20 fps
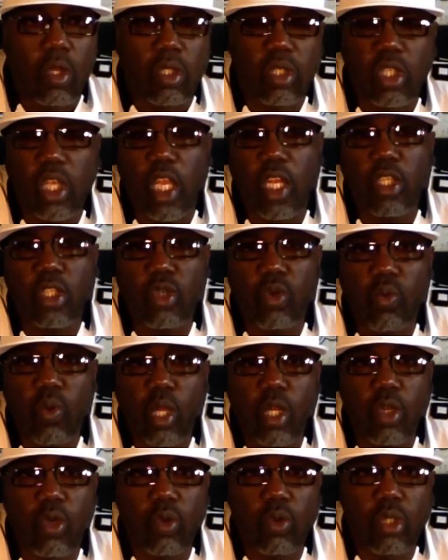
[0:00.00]
You say that you
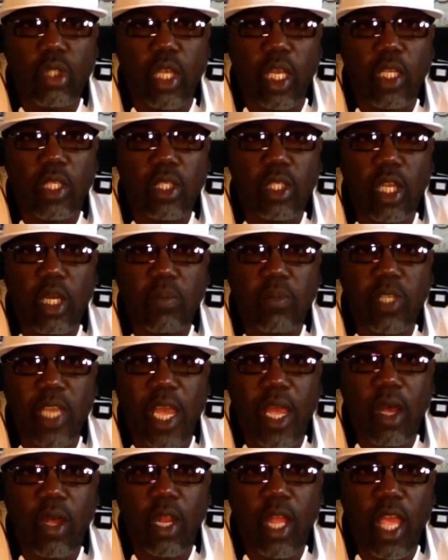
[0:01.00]
went through Saints
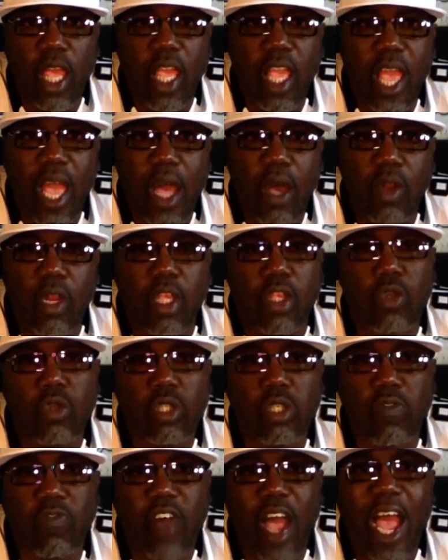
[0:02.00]
Uptown Hangout and you
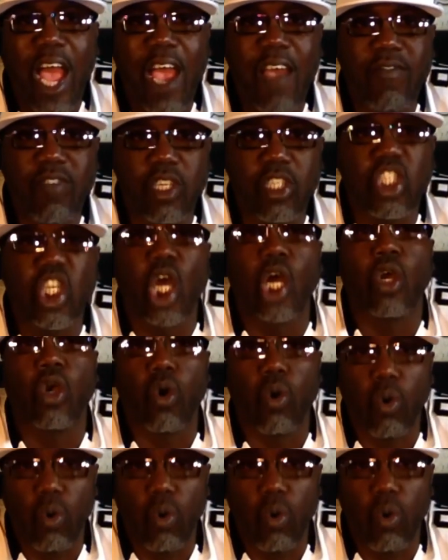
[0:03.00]
survived the jungle,